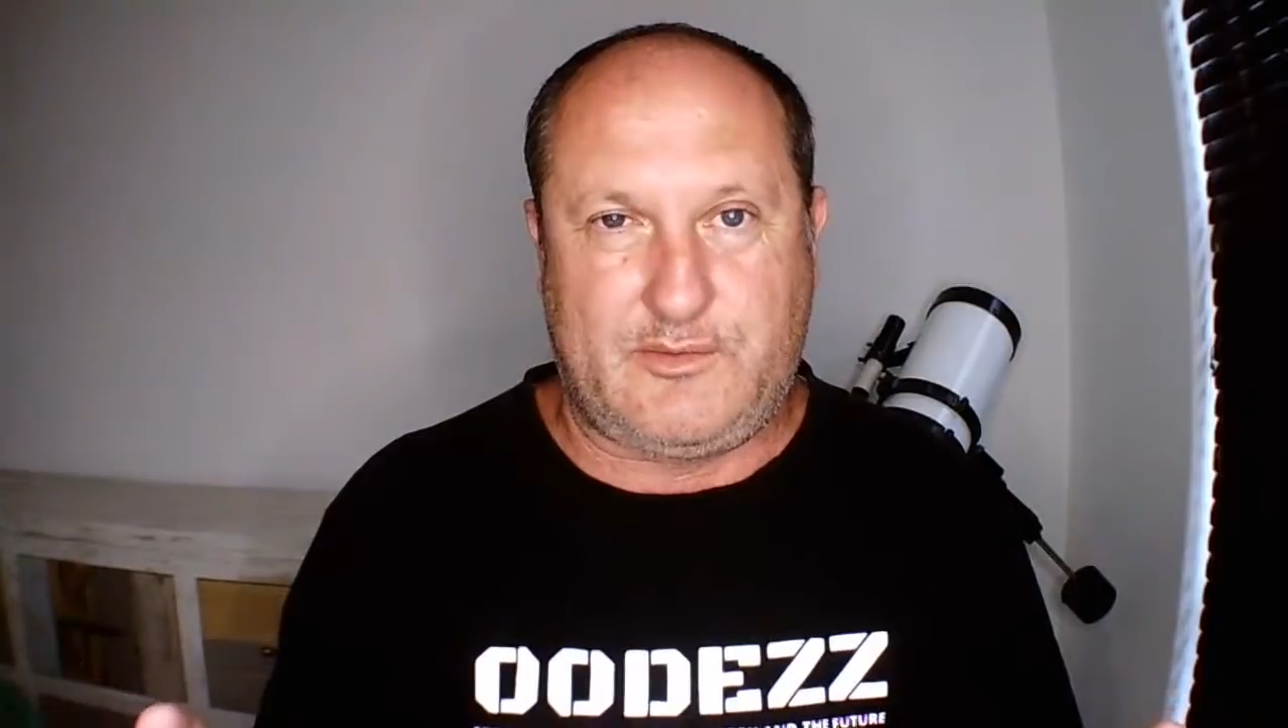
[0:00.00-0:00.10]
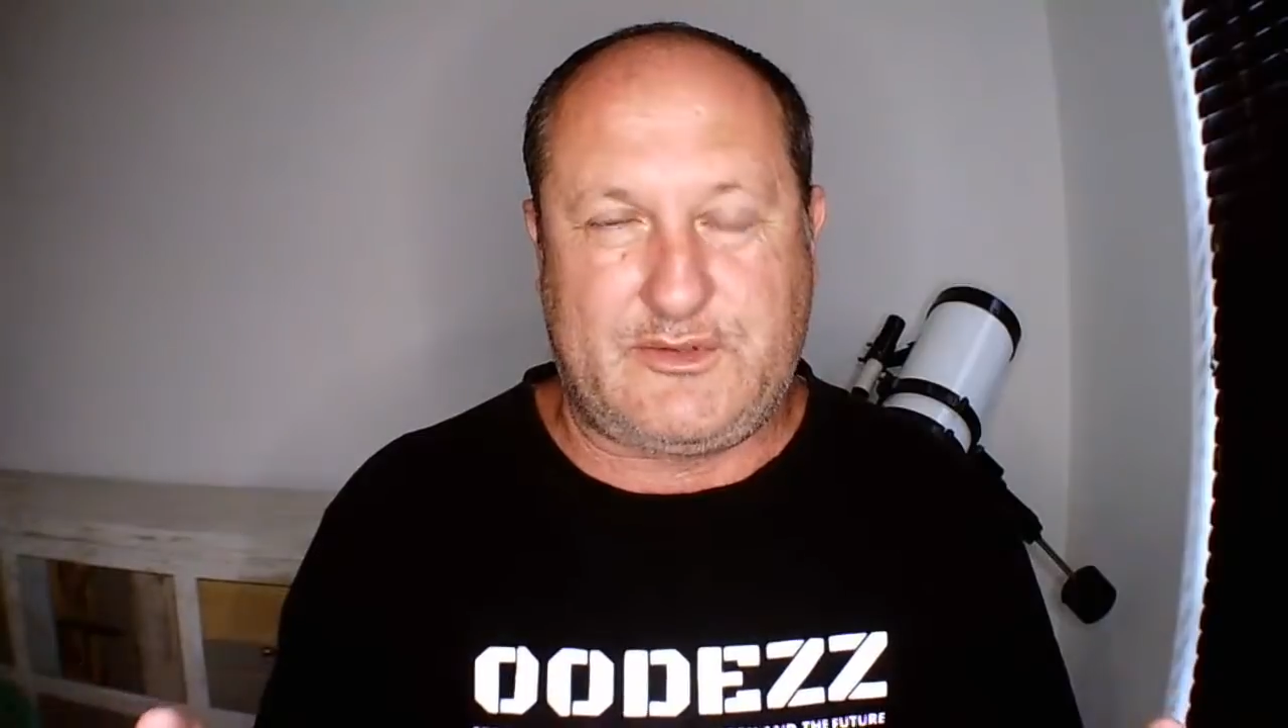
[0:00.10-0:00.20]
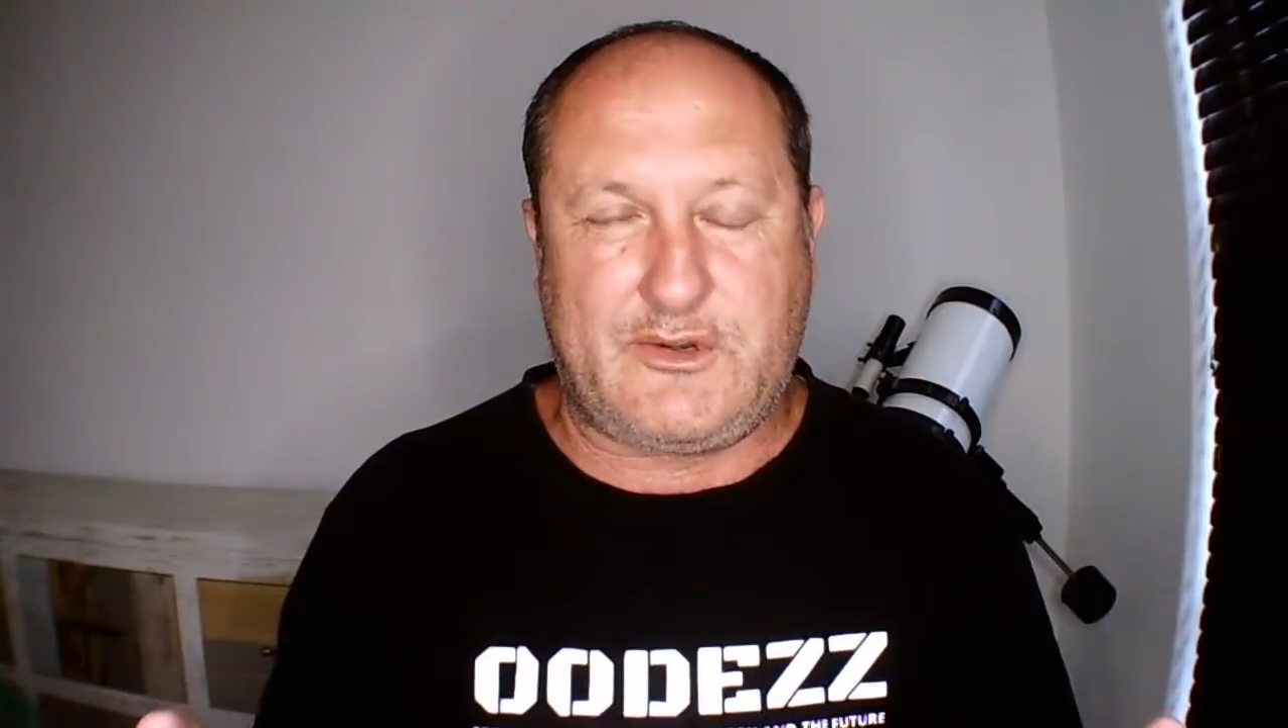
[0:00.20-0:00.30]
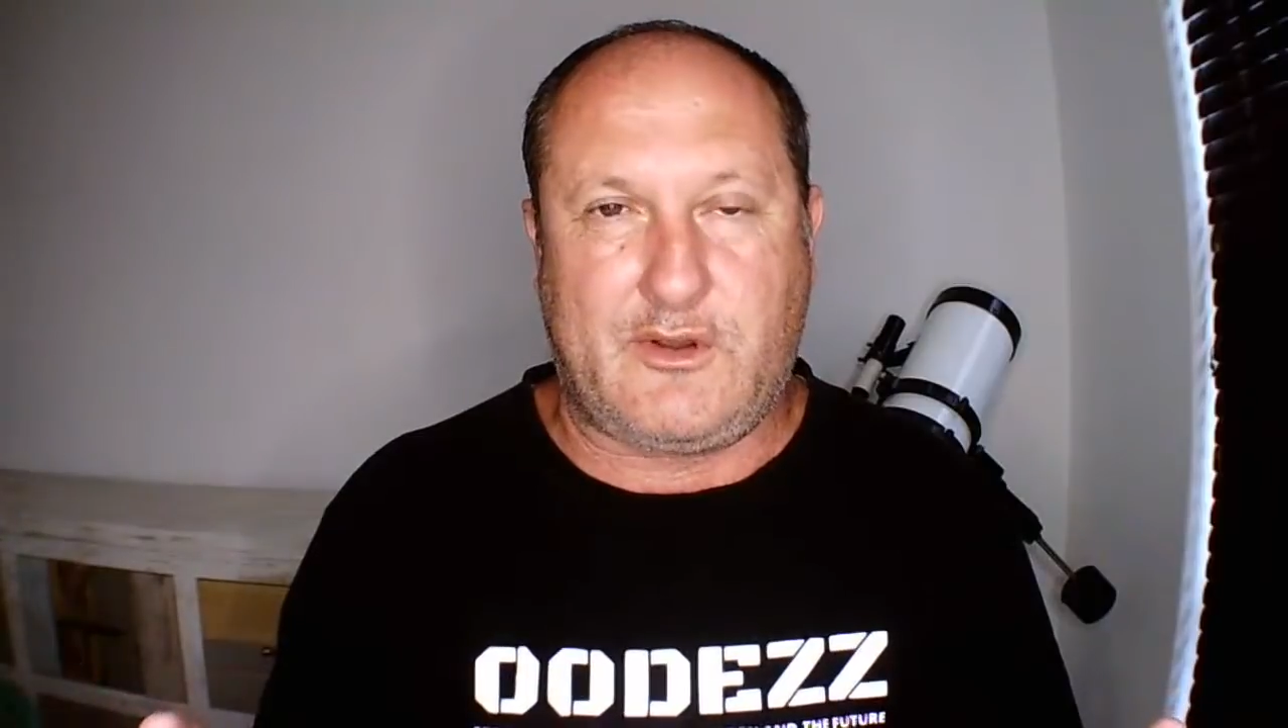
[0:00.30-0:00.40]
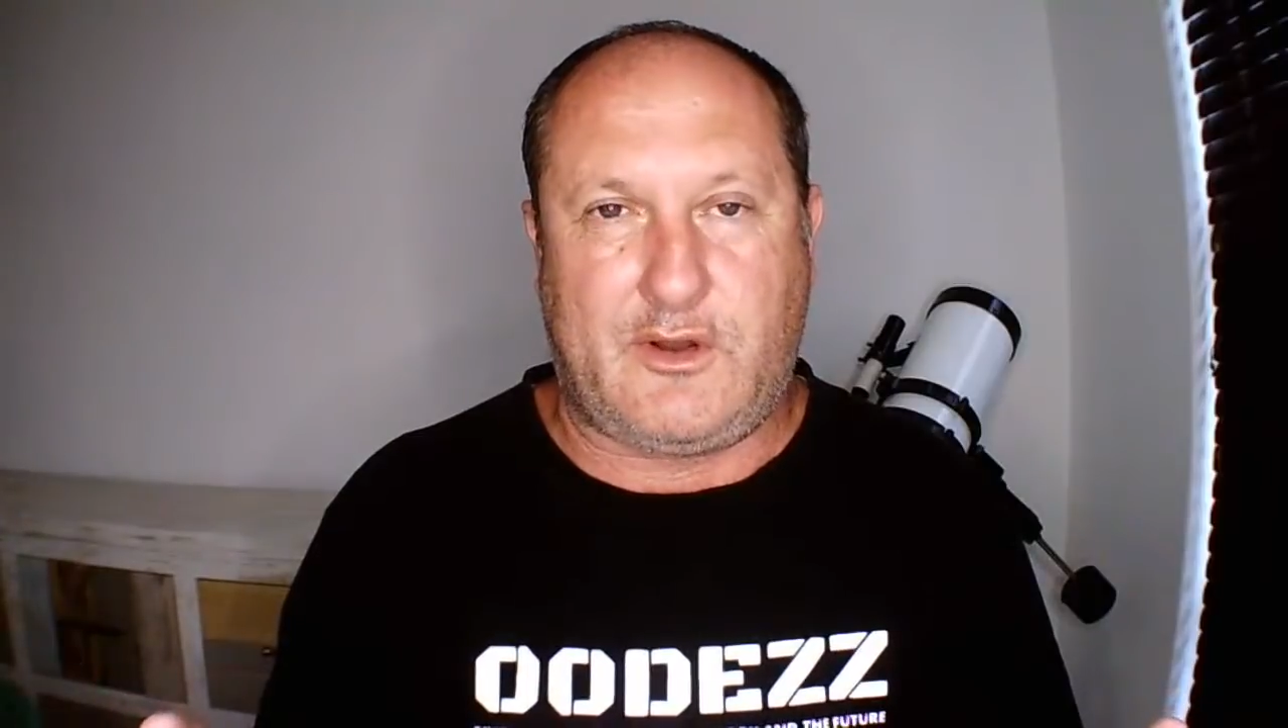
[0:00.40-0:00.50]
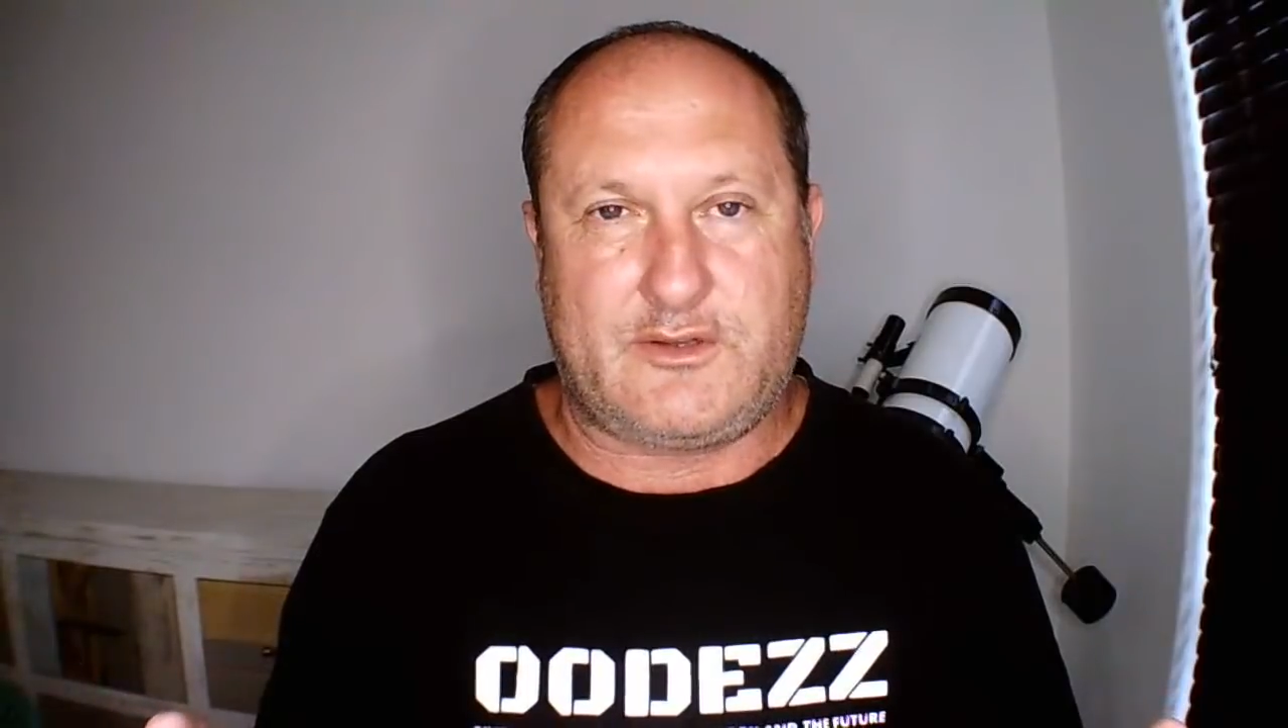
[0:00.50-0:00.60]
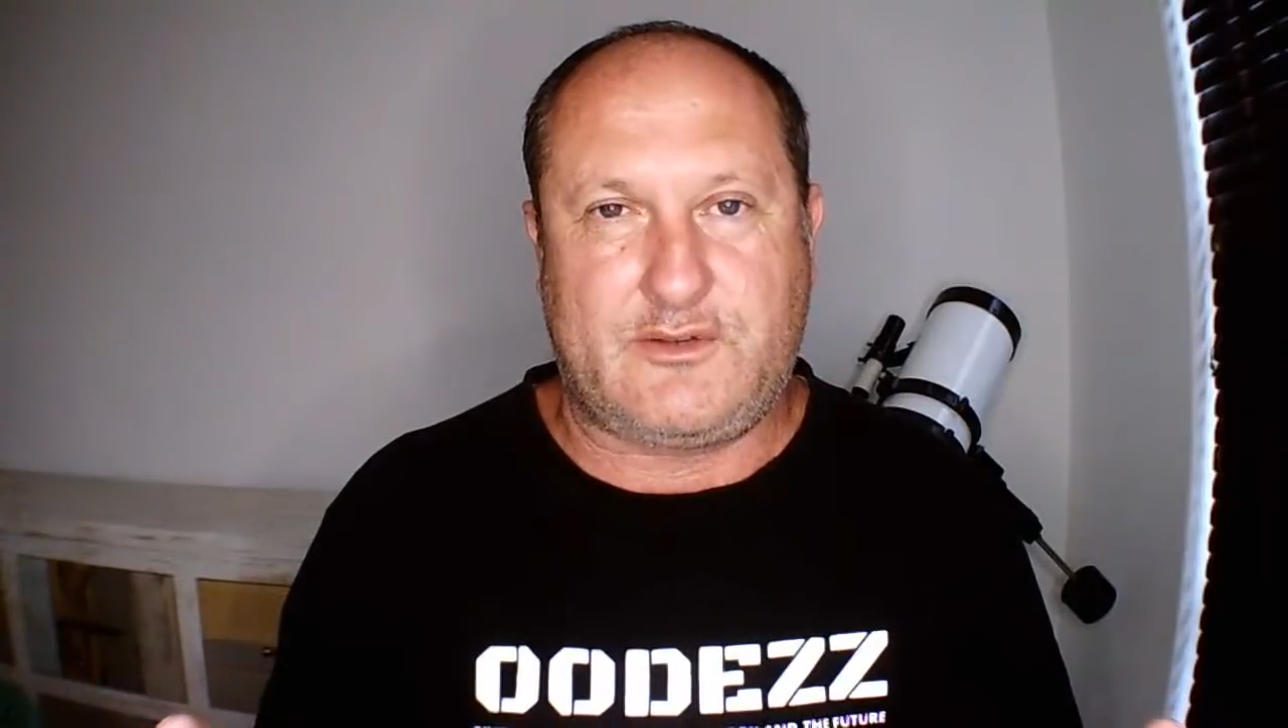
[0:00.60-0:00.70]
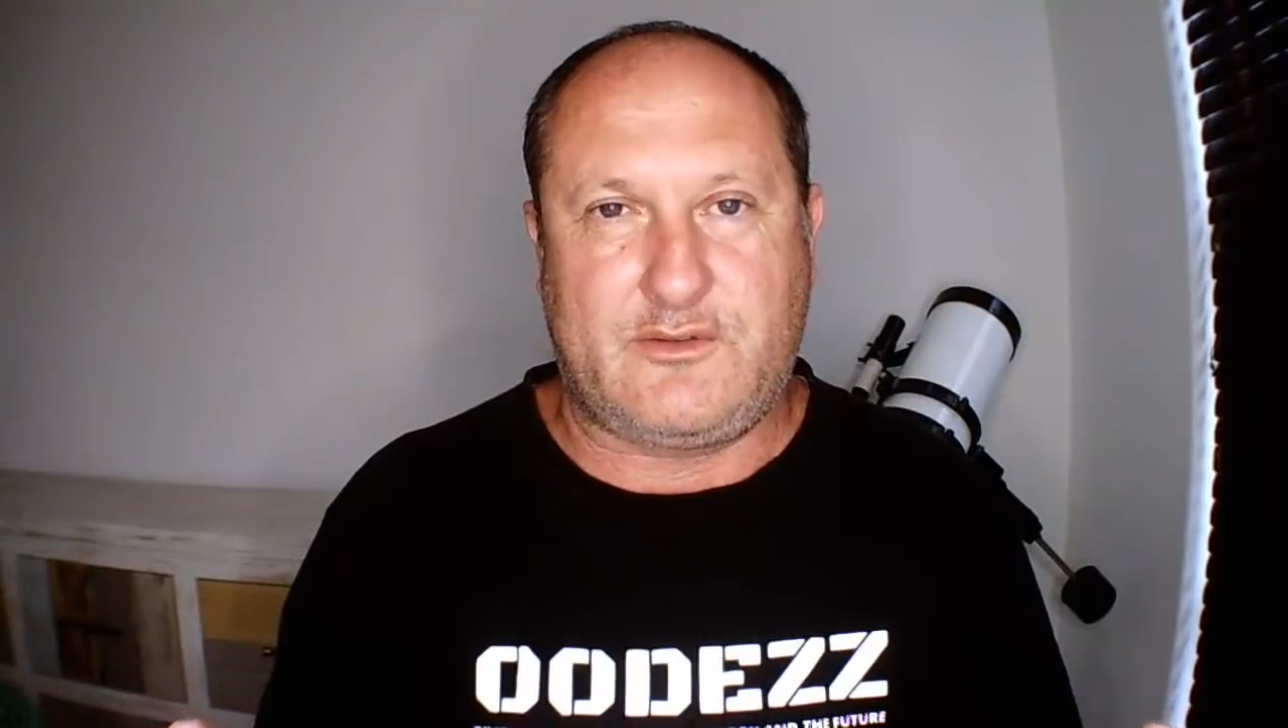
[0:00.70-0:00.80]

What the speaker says: with regards